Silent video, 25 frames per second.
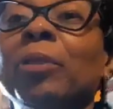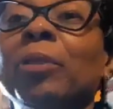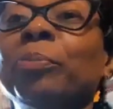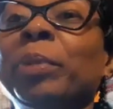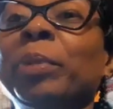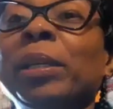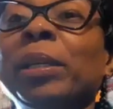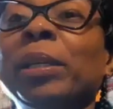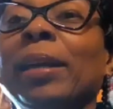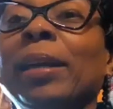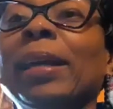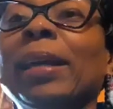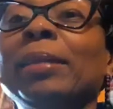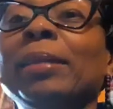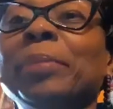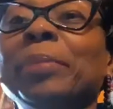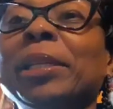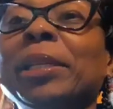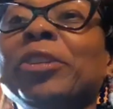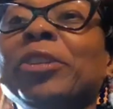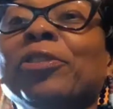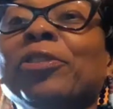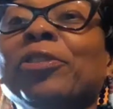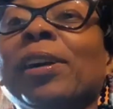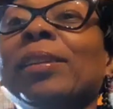be like me
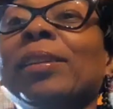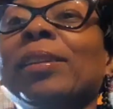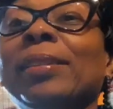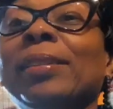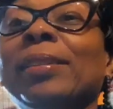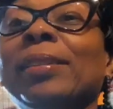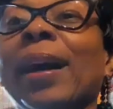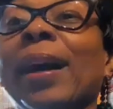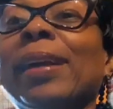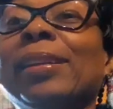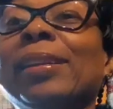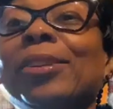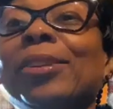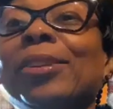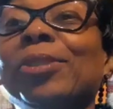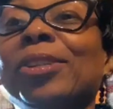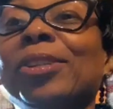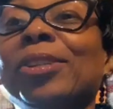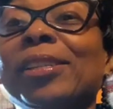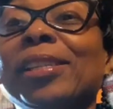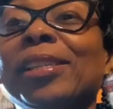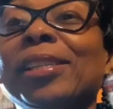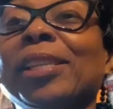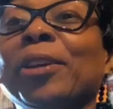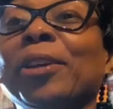trying to diagnose
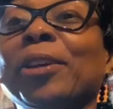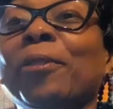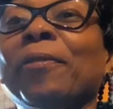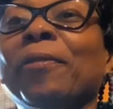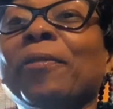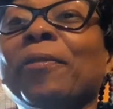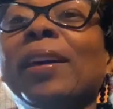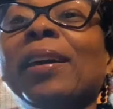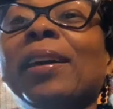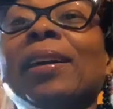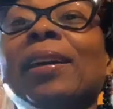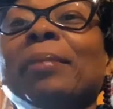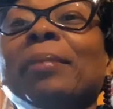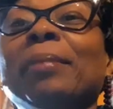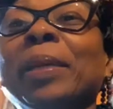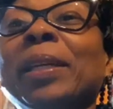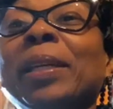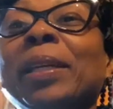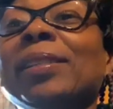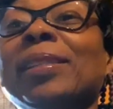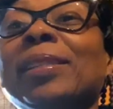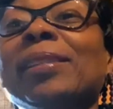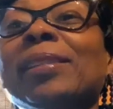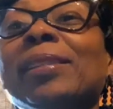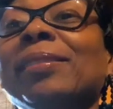yourself
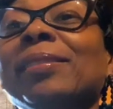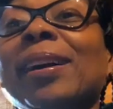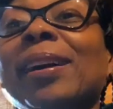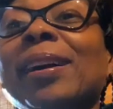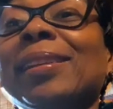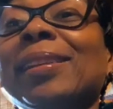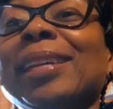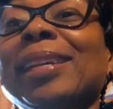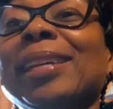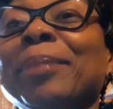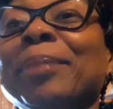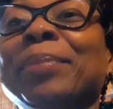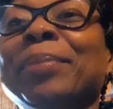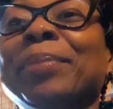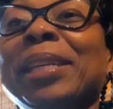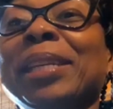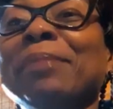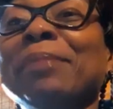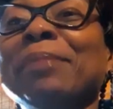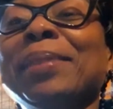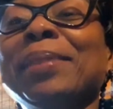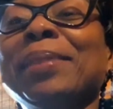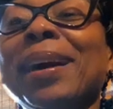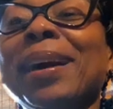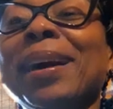because there's not an MD
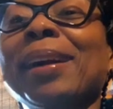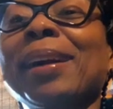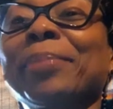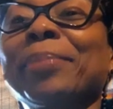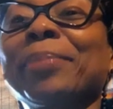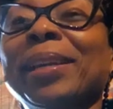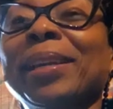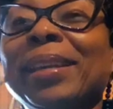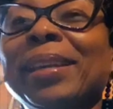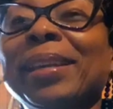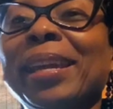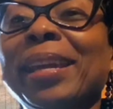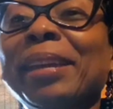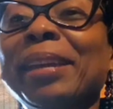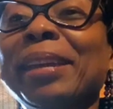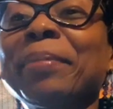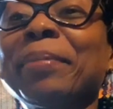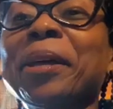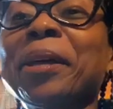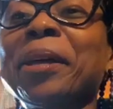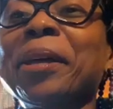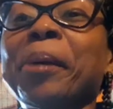behind my name,